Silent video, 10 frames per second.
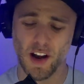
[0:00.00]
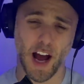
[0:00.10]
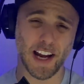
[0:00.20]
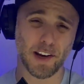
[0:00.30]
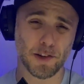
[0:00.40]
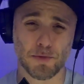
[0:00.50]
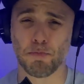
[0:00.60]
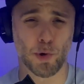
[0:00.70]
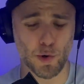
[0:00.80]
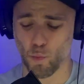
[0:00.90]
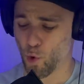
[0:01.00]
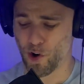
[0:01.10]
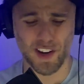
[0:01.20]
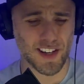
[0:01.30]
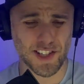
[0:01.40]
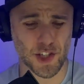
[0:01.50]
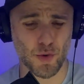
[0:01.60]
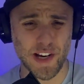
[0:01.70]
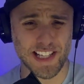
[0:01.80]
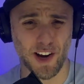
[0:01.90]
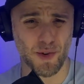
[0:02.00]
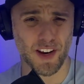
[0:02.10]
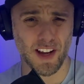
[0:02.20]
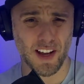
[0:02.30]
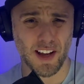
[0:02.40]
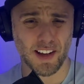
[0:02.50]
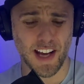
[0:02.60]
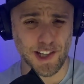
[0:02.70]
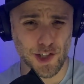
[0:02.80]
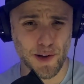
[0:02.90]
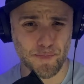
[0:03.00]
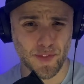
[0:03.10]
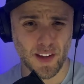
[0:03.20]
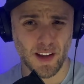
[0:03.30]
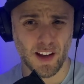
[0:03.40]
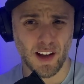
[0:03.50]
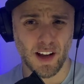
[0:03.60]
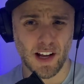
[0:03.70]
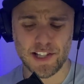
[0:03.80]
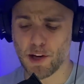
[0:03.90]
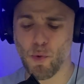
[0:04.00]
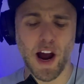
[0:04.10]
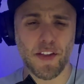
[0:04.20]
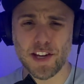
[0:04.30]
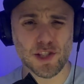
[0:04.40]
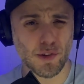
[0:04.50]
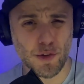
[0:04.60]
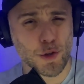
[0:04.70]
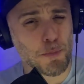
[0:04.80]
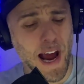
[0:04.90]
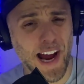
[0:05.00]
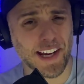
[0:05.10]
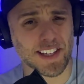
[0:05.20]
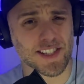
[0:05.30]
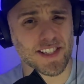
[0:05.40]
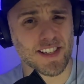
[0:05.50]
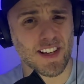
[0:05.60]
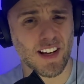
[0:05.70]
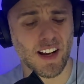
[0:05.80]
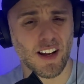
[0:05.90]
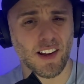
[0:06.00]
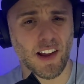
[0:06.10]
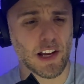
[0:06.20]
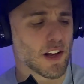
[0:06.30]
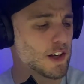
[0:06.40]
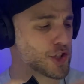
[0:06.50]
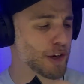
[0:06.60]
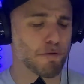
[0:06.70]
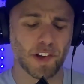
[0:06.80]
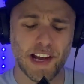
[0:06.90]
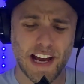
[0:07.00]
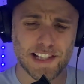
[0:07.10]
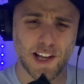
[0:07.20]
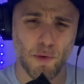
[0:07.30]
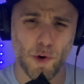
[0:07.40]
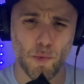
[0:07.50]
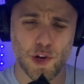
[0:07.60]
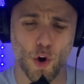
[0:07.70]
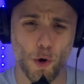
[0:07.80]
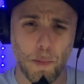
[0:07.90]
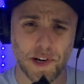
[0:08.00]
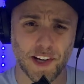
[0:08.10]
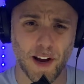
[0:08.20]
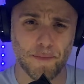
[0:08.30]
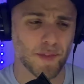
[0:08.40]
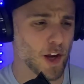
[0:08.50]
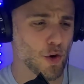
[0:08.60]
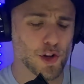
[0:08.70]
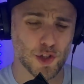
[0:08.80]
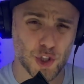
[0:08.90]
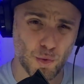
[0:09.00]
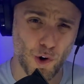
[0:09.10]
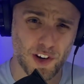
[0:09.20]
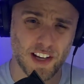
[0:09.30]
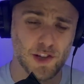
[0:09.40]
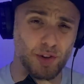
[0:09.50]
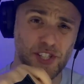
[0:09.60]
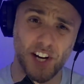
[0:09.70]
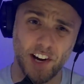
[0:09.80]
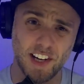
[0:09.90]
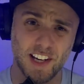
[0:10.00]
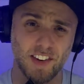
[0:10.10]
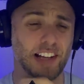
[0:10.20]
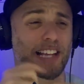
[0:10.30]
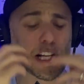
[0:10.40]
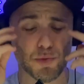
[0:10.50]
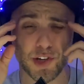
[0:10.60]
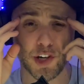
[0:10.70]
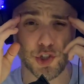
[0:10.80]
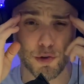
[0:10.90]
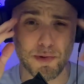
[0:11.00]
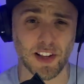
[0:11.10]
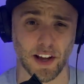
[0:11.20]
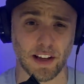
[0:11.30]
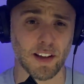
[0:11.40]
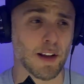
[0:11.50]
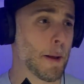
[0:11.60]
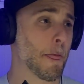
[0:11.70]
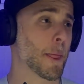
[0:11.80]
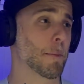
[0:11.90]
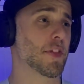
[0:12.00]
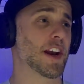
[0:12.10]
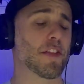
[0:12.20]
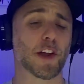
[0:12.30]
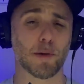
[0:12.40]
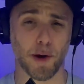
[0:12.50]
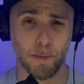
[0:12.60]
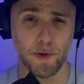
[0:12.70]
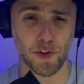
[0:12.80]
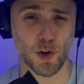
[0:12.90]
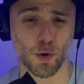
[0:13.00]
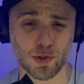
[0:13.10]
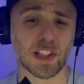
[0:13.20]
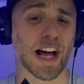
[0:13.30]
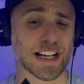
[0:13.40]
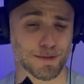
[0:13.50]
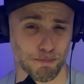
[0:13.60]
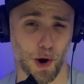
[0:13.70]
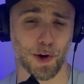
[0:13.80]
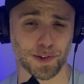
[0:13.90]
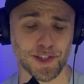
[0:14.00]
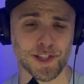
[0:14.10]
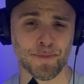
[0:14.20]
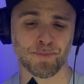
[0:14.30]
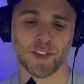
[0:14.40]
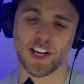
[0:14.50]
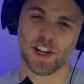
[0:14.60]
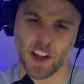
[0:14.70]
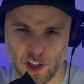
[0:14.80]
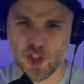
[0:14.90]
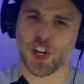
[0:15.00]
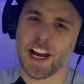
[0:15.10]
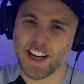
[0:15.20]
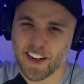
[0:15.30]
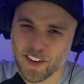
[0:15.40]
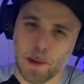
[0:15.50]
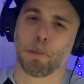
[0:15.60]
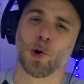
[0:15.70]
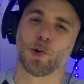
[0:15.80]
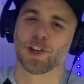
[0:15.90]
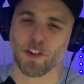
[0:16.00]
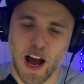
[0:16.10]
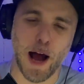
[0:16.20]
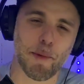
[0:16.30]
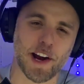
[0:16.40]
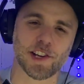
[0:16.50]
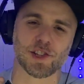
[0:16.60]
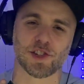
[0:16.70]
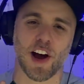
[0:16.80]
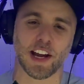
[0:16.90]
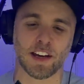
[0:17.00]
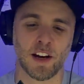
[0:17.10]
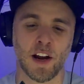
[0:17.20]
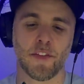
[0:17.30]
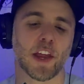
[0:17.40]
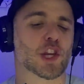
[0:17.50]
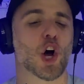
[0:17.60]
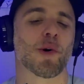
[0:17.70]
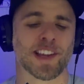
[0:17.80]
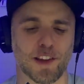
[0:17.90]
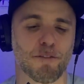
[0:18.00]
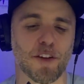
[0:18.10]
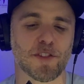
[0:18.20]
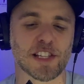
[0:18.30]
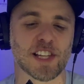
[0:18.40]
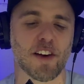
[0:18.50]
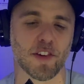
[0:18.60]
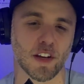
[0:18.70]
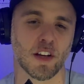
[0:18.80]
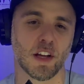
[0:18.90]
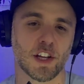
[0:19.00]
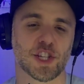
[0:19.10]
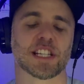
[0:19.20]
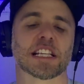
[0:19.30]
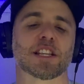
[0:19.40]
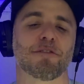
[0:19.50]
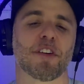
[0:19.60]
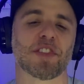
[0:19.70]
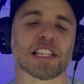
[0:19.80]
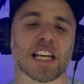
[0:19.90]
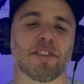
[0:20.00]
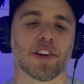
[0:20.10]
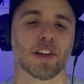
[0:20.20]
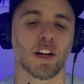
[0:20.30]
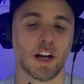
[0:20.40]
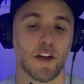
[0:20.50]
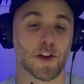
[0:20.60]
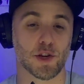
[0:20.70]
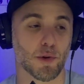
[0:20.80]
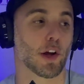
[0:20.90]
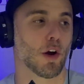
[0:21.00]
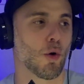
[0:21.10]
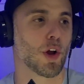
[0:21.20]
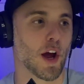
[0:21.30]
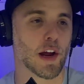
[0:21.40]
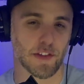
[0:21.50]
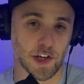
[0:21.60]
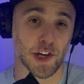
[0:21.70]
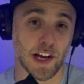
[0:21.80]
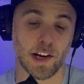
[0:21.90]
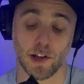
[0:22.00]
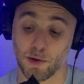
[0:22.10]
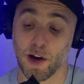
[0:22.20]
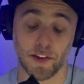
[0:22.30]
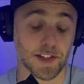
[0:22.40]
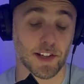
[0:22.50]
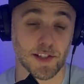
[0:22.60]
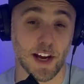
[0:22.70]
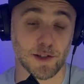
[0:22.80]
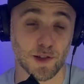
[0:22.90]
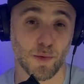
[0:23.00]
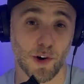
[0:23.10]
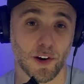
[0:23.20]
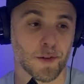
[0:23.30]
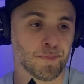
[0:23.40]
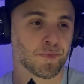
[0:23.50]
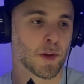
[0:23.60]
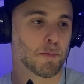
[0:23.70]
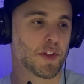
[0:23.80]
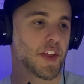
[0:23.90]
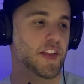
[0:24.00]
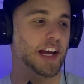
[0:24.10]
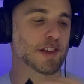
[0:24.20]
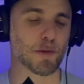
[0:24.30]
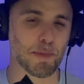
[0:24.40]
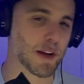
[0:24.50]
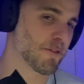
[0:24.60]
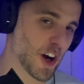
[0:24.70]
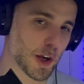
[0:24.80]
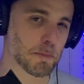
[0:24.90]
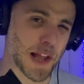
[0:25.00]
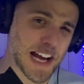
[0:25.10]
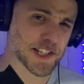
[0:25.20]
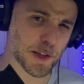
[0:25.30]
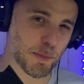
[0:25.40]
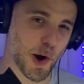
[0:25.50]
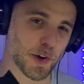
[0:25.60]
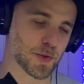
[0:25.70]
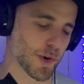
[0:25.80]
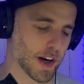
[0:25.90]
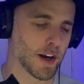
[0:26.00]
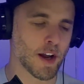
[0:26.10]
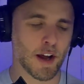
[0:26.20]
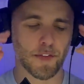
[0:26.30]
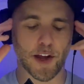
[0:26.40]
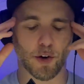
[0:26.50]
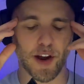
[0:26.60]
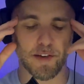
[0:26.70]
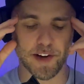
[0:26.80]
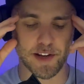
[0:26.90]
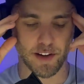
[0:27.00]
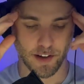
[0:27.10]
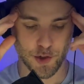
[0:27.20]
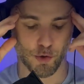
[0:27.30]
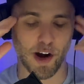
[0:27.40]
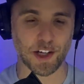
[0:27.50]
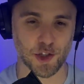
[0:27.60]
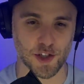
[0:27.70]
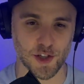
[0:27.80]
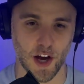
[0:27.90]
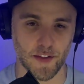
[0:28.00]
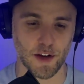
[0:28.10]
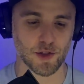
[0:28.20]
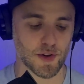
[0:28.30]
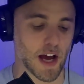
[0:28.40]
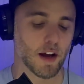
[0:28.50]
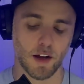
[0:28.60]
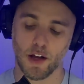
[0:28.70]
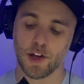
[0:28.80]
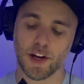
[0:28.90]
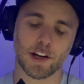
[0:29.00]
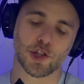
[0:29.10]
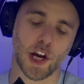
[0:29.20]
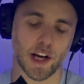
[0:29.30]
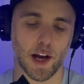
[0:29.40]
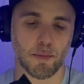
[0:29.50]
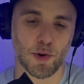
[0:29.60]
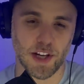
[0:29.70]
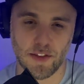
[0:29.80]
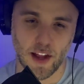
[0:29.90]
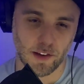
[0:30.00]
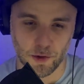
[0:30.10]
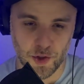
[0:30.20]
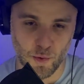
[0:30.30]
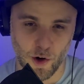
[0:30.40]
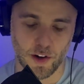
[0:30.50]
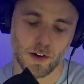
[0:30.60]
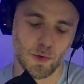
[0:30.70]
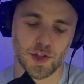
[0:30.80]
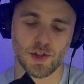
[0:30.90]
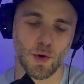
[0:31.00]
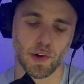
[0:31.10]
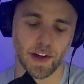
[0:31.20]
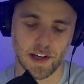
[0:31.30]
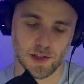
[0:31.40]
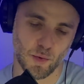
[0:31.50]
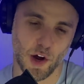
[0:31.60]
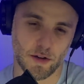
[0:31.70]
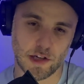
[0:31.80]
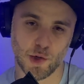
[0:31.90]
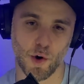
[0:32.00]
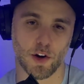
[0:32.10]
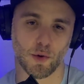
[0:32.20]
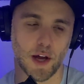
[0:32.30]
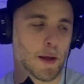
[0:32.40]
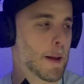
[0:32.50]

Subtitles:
I gotta put work to squeeze out ketchup. It's like, why are they still in those packets? Like, Chick-fil-A has that one where you open it up, or you can squirt it and you can dunk it in. Like, that's what it should be like. But then I think about the old glass bottles, and you're like shaking it, like pulling your arm out of your socket. And like, no, hit the 57. Just hit the 57. And then you're like, okay. And then you hit it. You're like, wow, that does actually work. But then they got the big fucking plastic bottles where they don't have any directions on there. So yeah, you got to shake it up or you get that little squirt, which no one likes the watery squirt, okay?